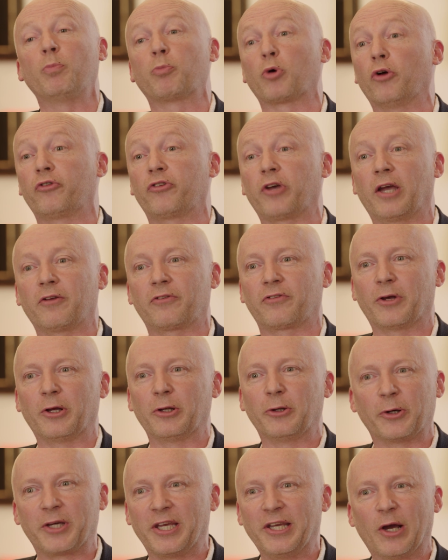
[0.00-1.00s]
project
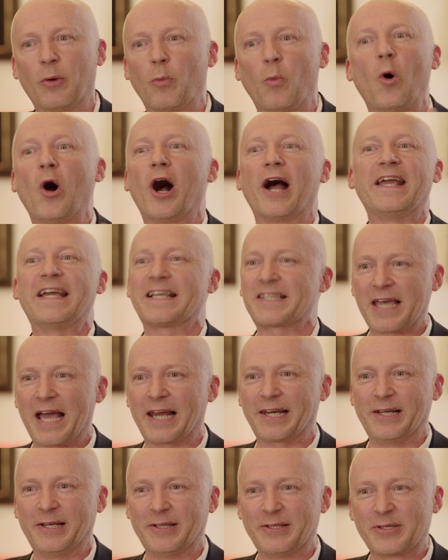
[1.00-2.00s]
looking at why
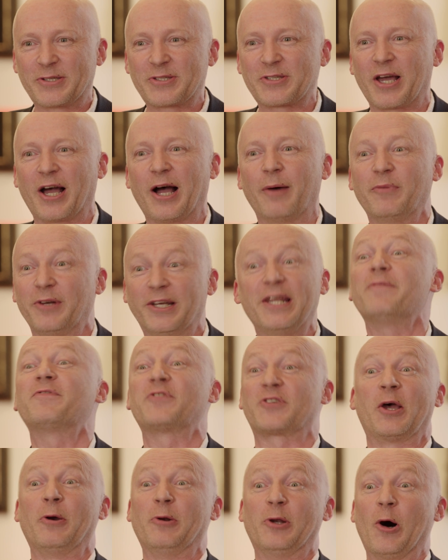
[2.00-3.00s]
Italians live
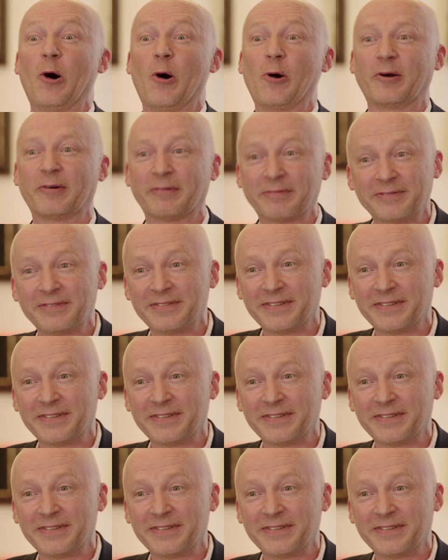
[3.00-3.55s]
so long.